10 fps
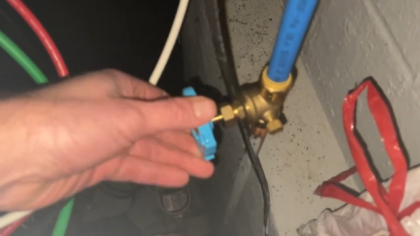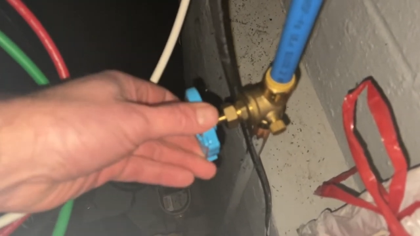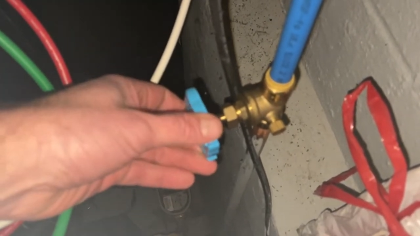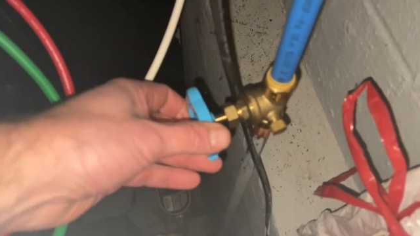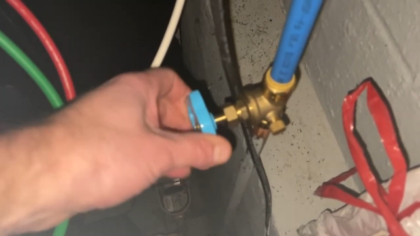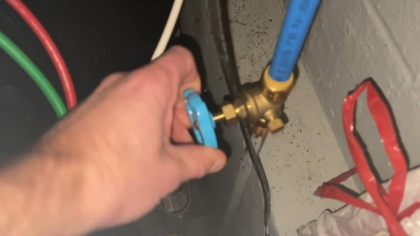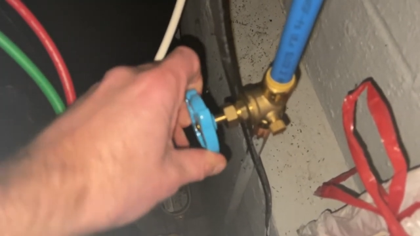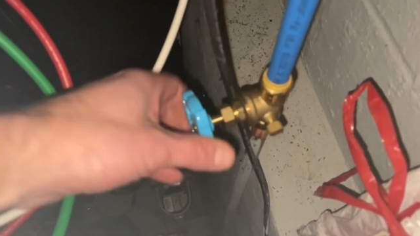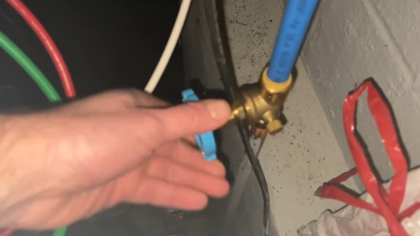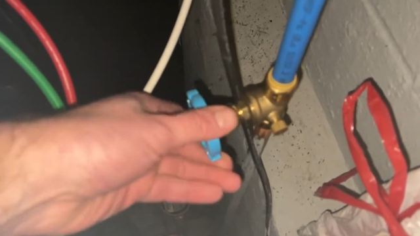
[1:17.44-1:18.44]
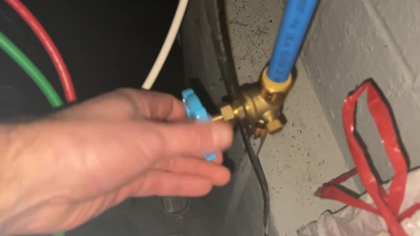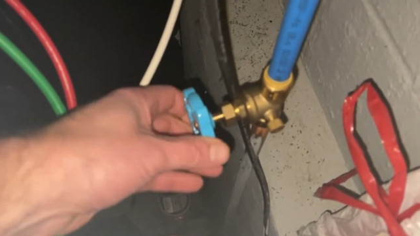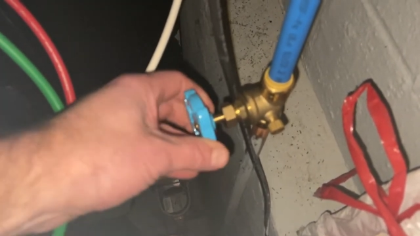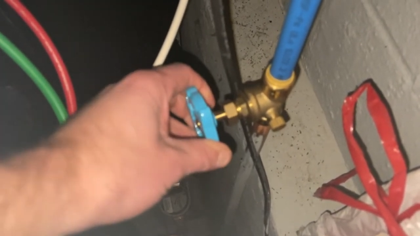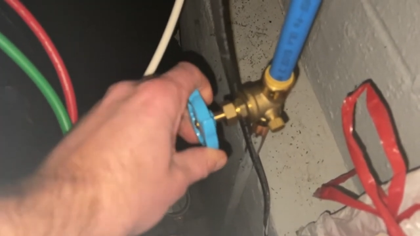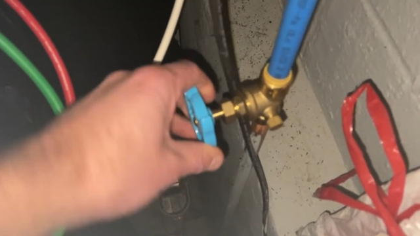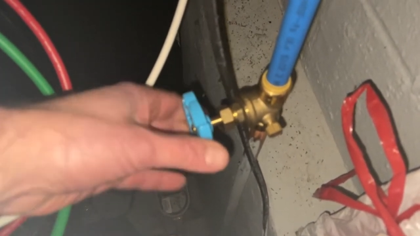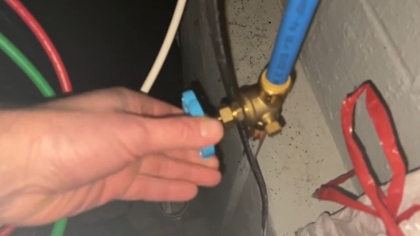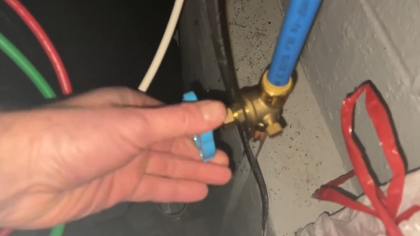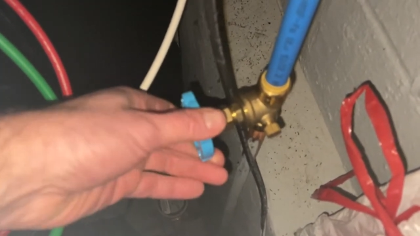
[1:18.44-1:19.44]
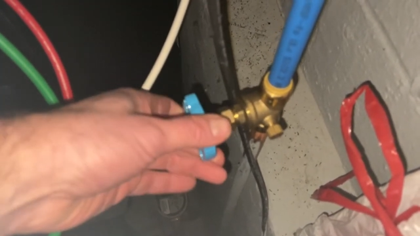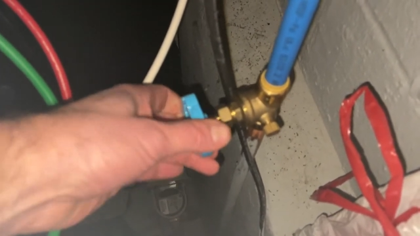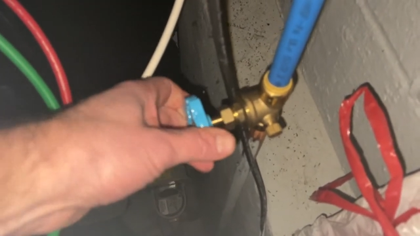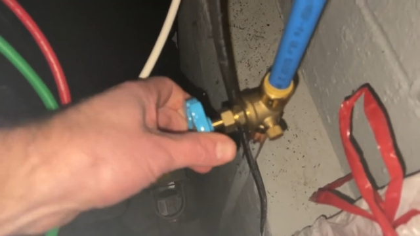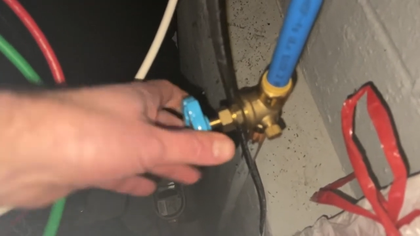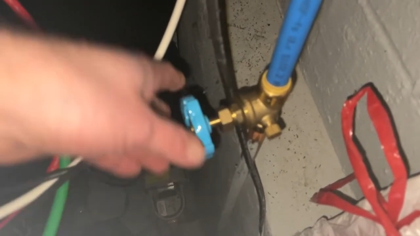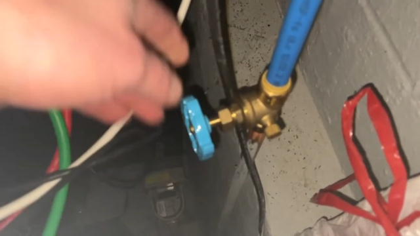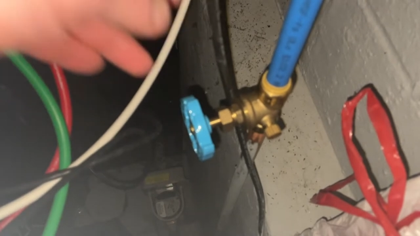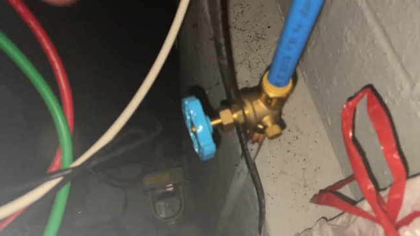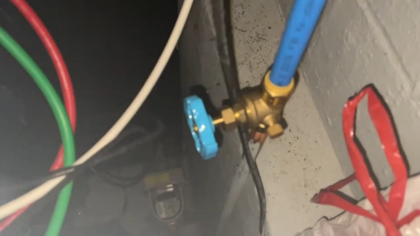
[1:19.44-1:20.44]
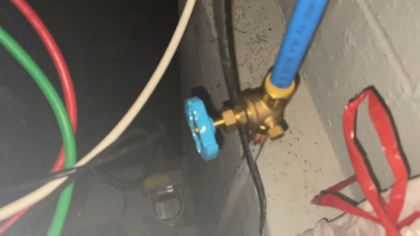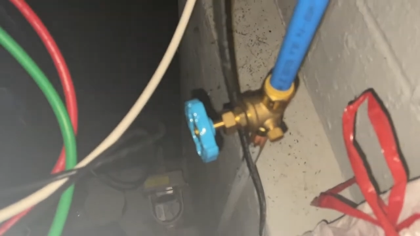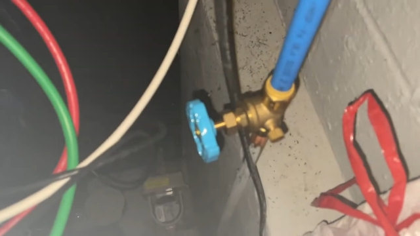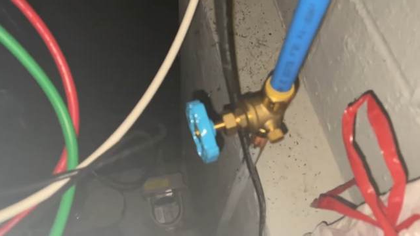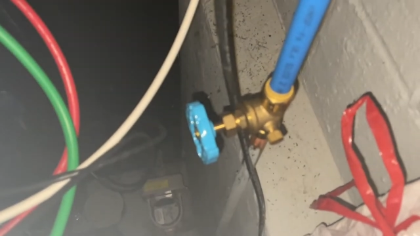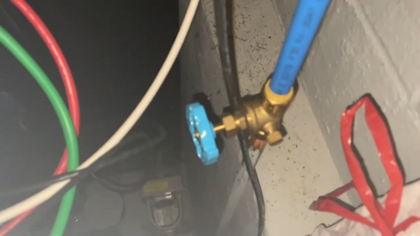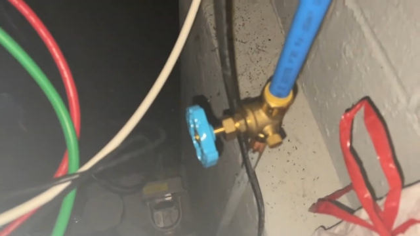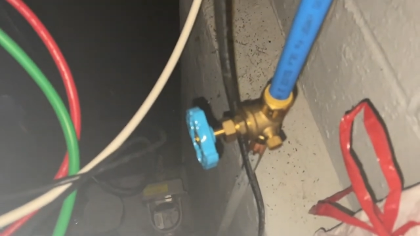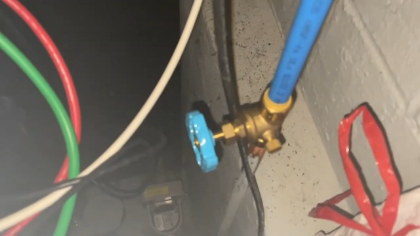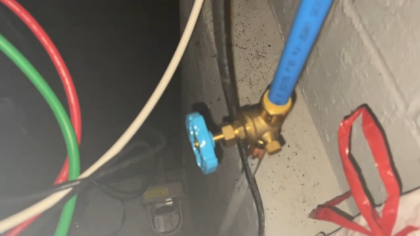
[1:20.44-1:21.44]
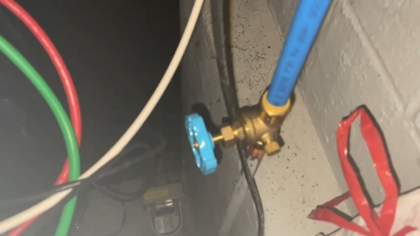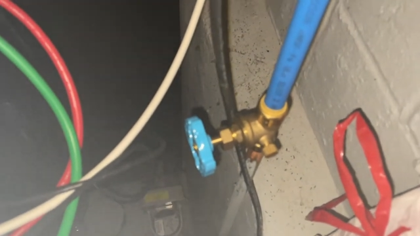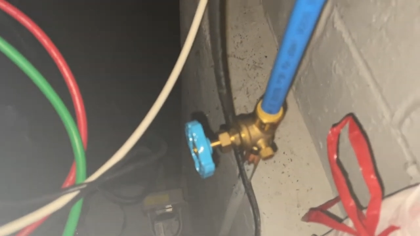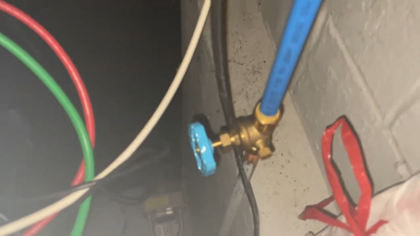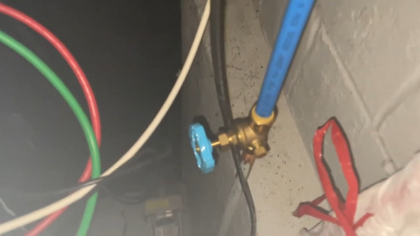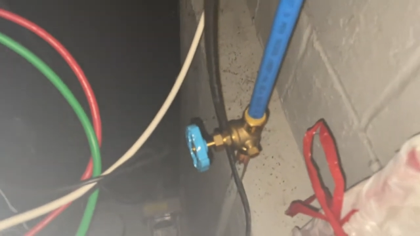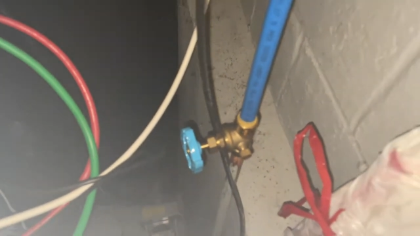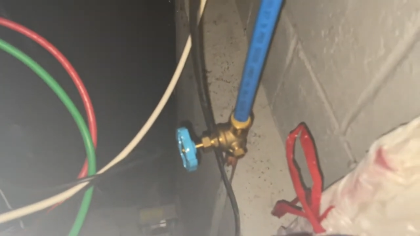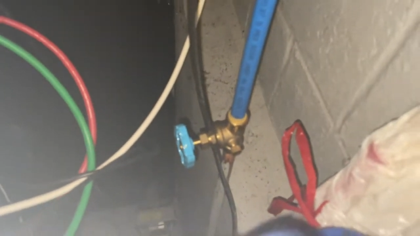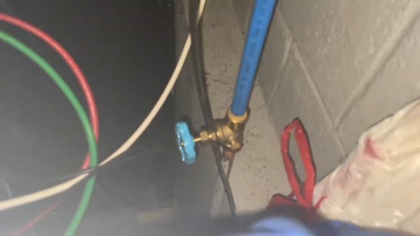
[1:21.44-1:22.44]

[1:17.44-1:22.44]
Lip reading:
No face is visible, so there are no lips to read.